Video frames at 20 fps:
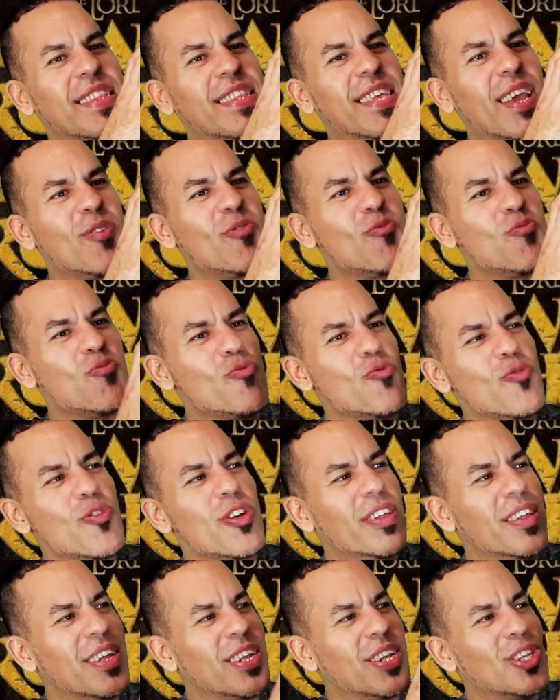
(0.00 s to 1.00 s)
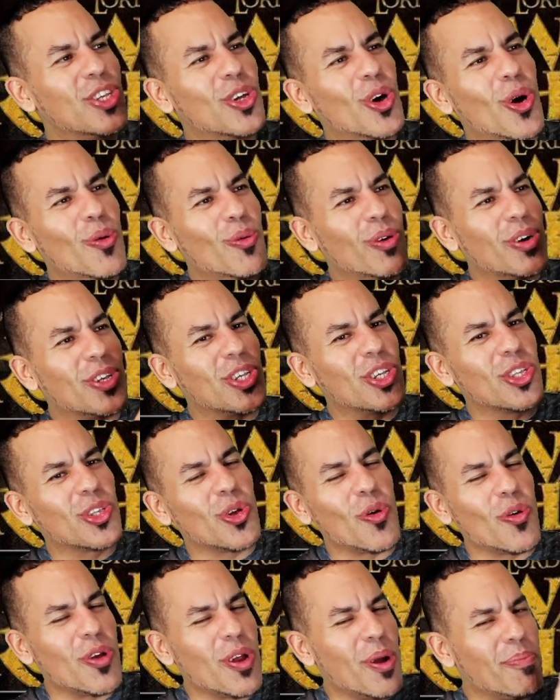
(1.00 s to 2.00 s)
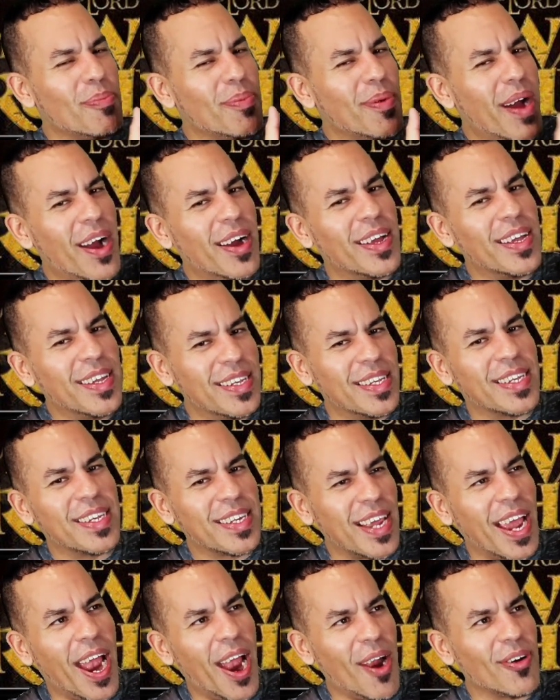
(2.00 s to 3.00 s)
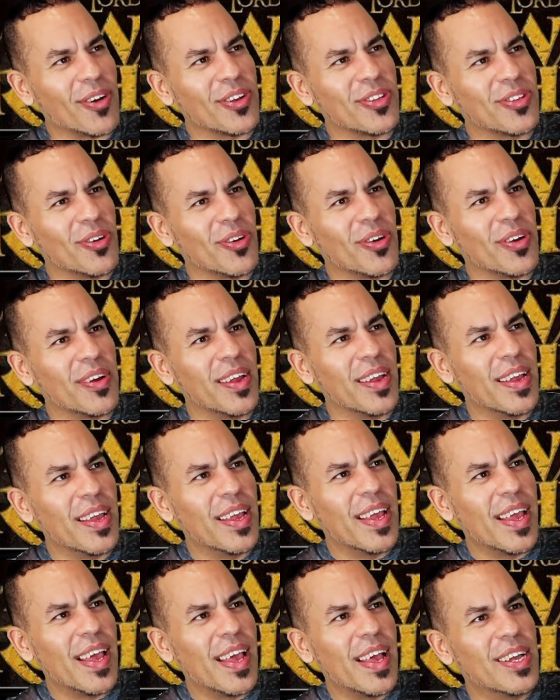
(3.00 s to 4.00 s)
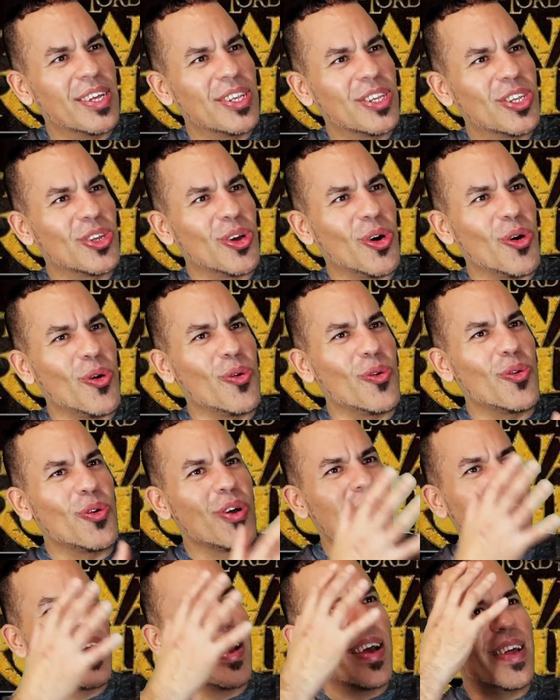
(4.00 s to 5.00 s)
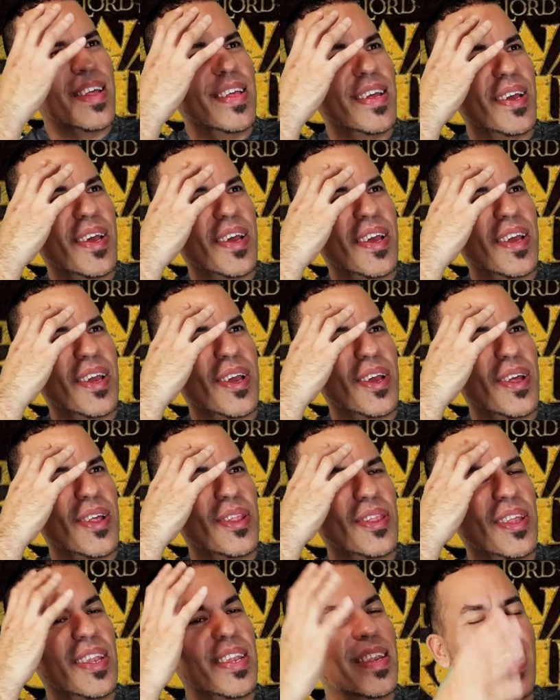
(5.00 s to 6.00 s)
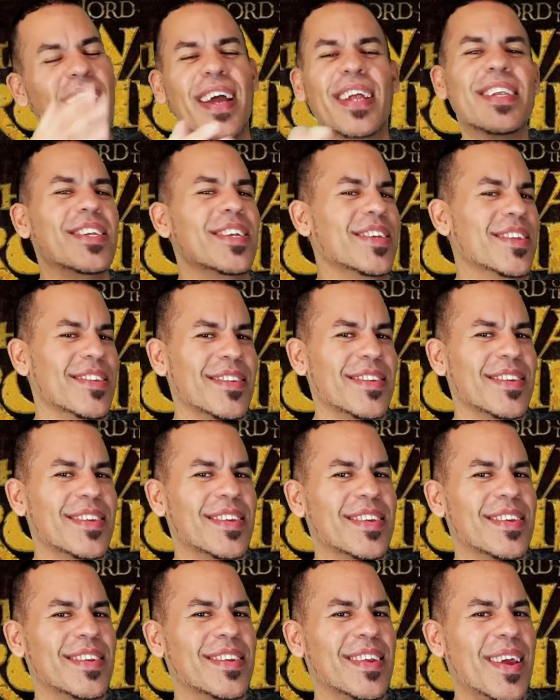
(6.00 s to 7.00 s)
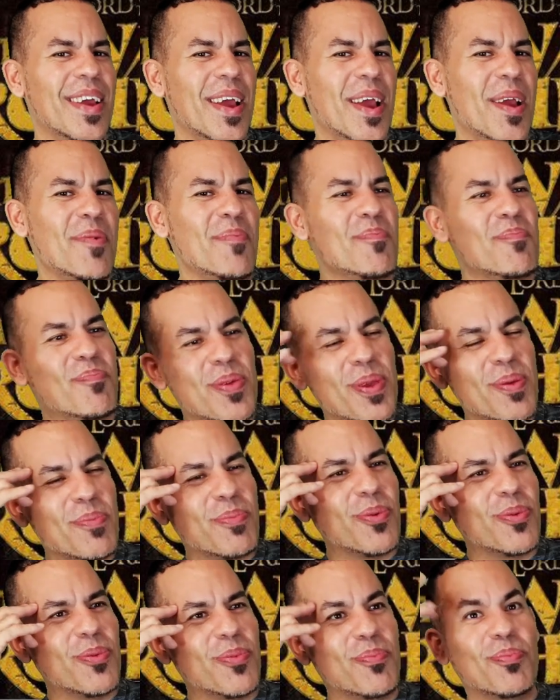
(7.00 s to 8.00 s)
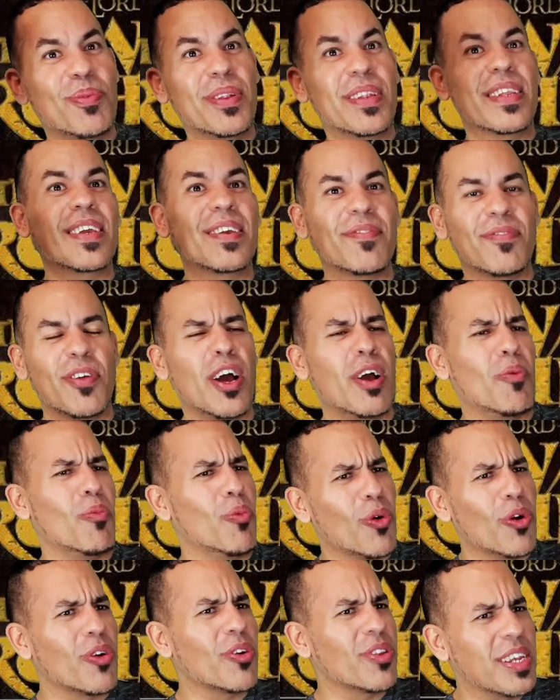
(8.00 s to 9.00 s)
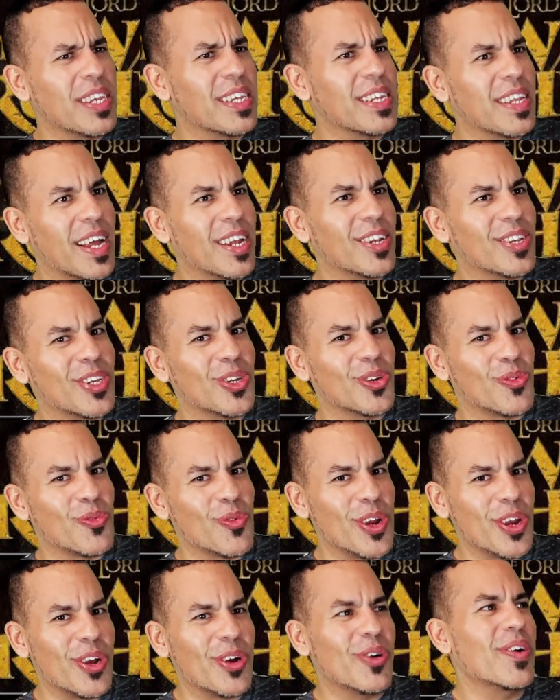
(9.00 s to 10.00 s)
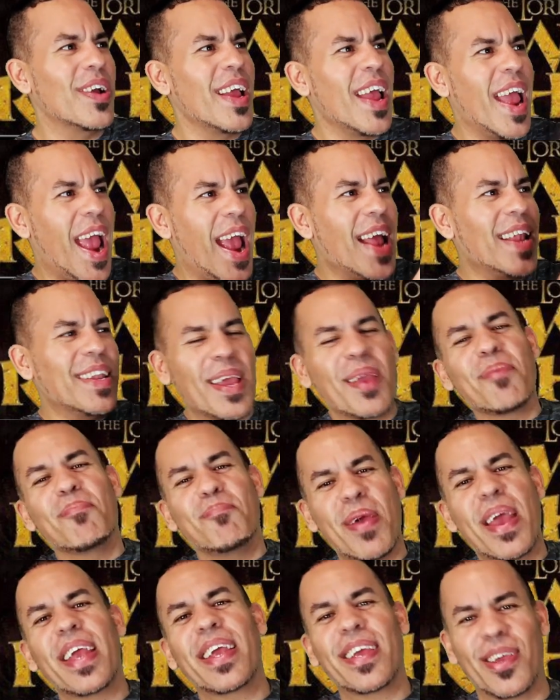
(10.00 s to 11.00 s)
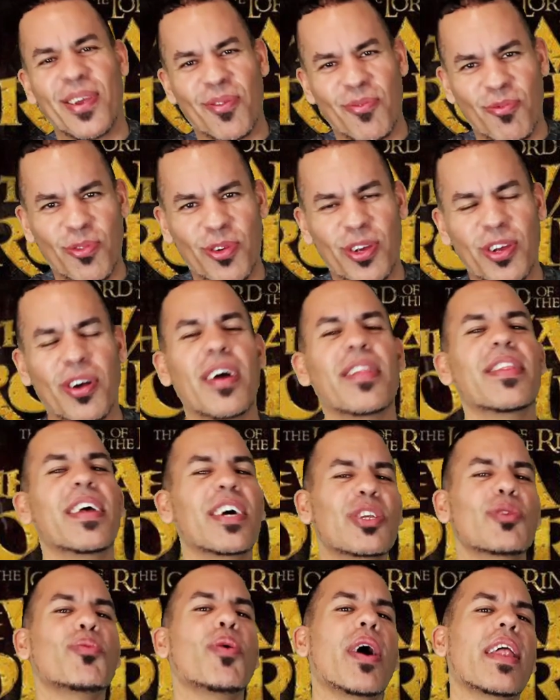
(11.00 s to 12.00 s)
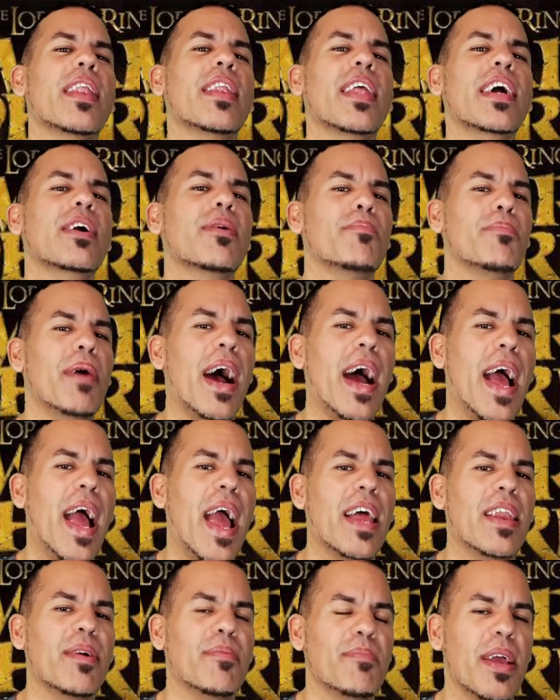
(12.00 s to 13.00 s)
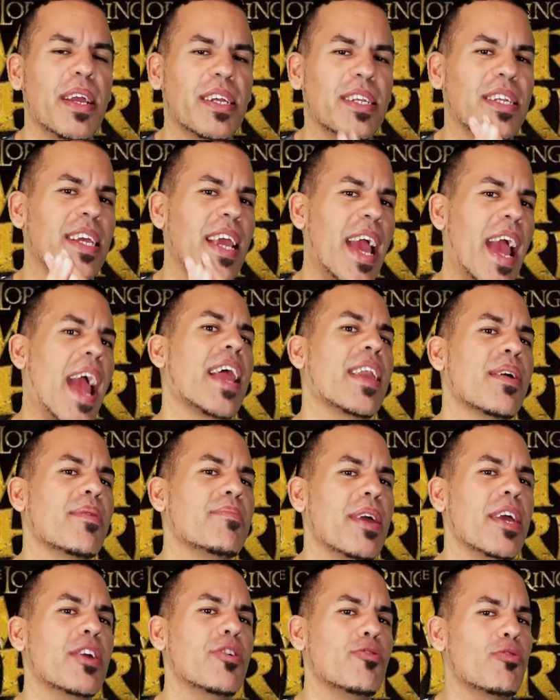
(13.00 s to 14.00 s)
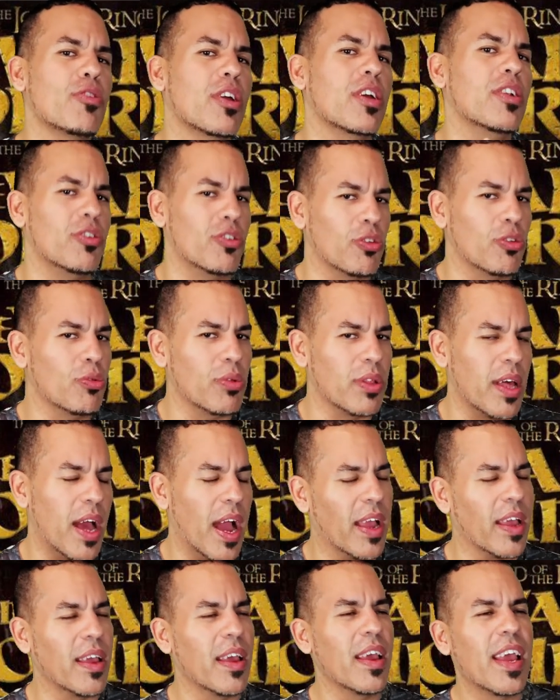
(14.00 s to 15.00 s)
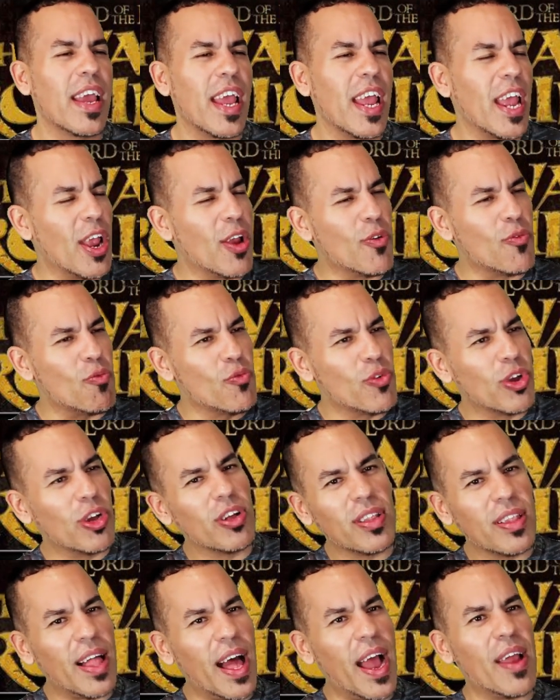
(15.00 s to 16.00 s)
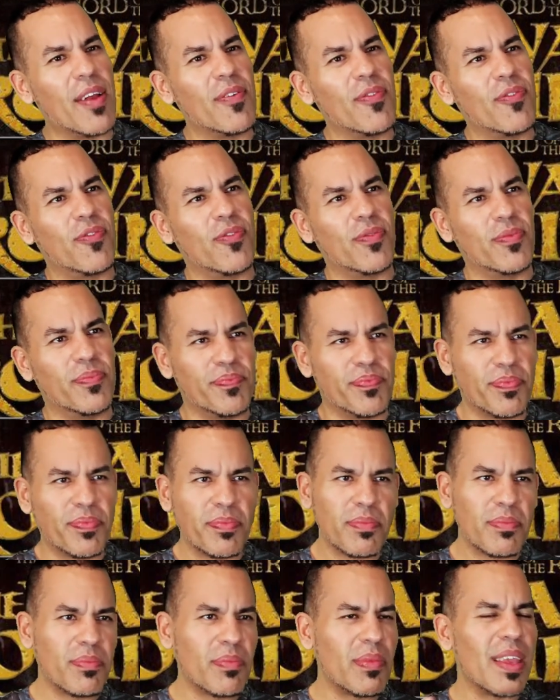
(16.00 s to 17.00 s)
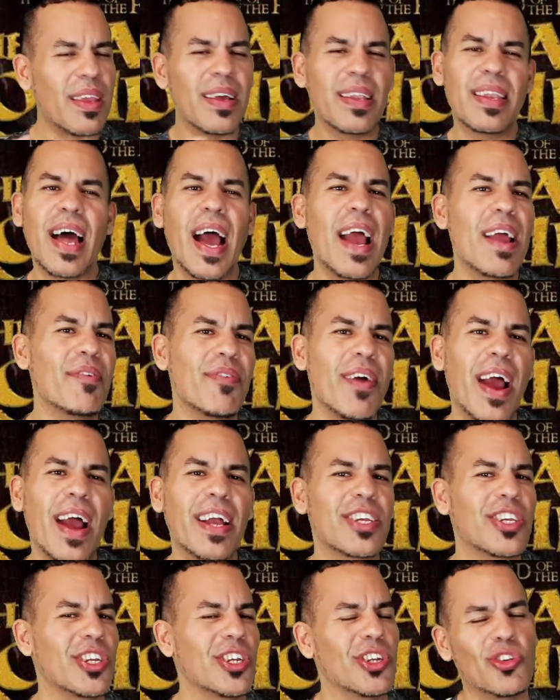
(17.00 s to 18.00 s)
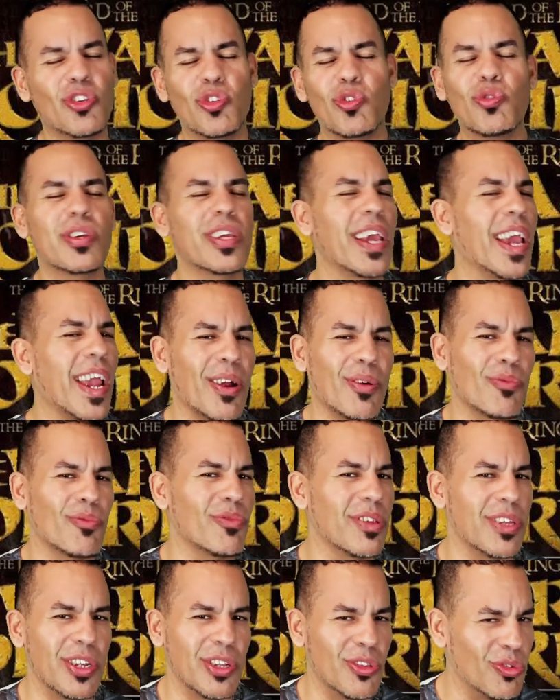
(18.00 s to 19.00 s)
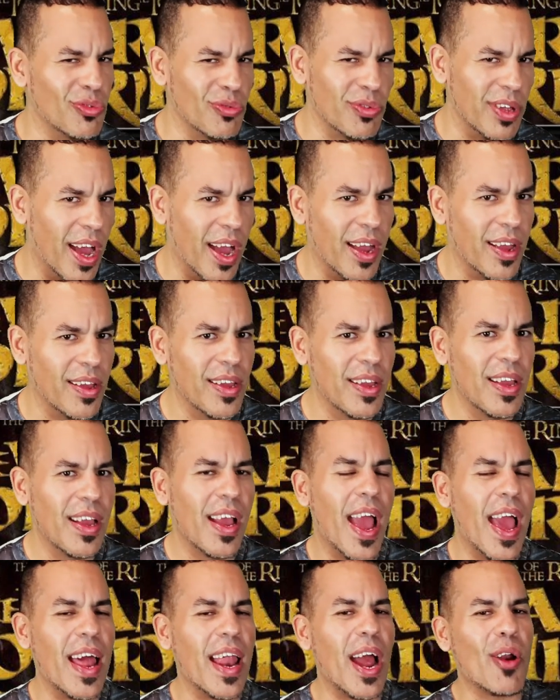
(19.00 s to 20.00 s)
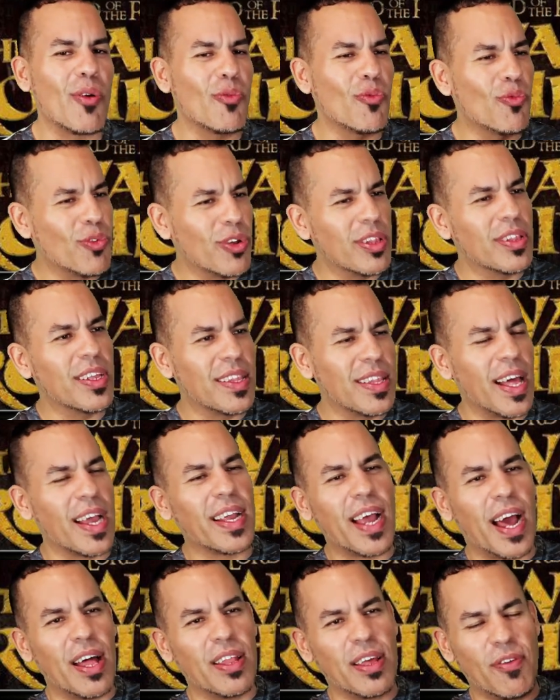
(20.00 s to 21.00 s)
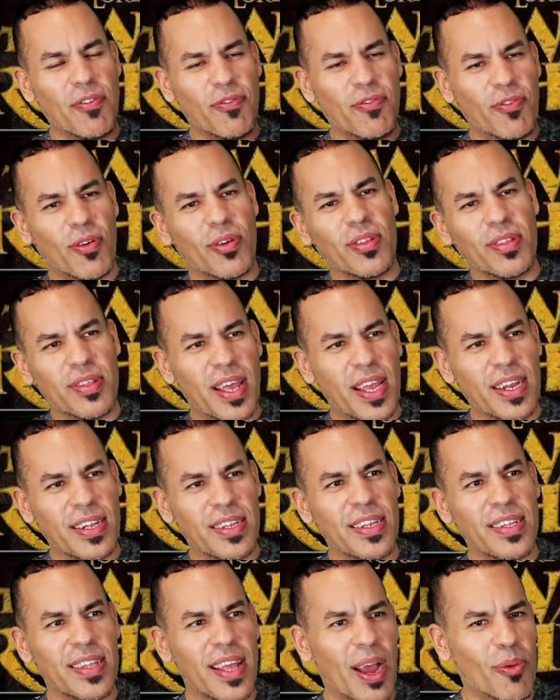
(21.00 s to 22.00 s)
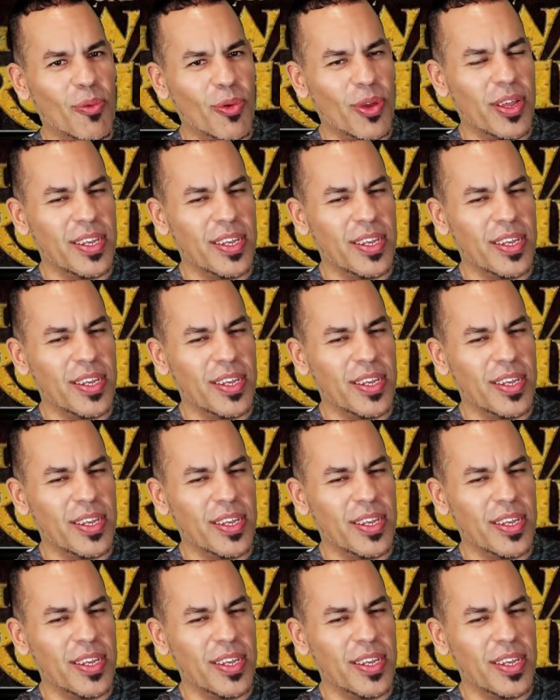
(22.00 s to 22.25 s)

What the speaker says: they really told a story about his character, so the legends and people believe that were these legends real, and they make it real. And that's what I like about anime. See, anime, you can do that. In real life, live action, you can't really do that. And I really like how they did that